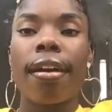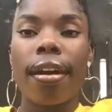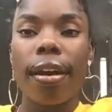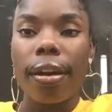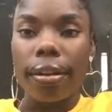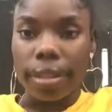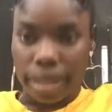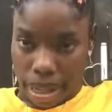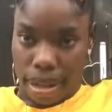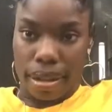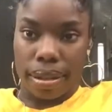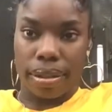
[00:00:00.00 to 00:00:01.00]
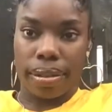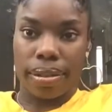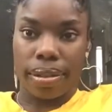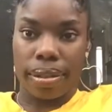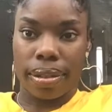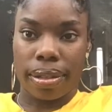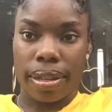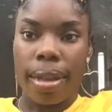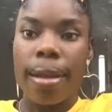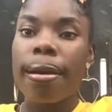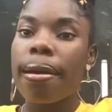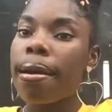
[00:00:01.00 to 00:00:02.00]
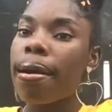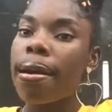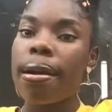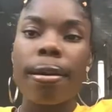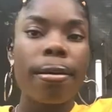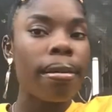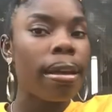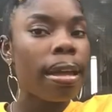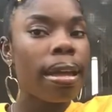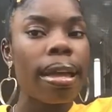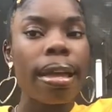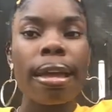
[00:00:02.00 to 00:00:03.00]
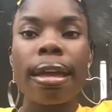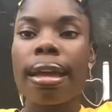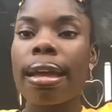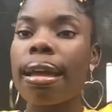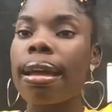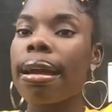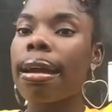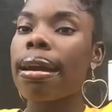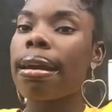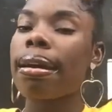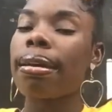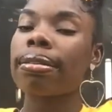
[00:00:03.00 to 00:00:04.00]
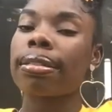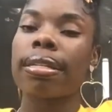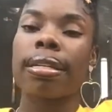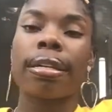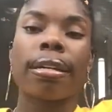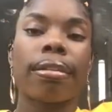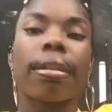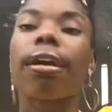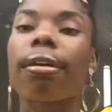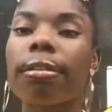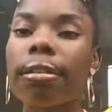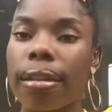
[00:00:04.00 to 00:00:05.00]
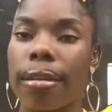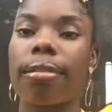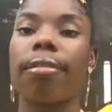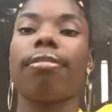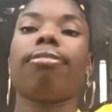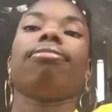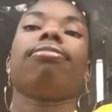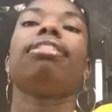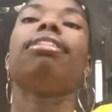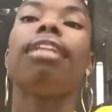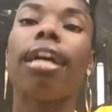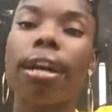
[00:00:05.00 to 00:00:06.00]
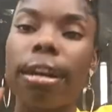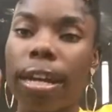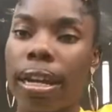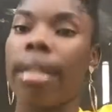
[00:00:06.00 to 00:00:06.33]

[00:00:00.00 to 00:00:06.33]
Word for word: hell no. Nah. Oh hell to no, no, no.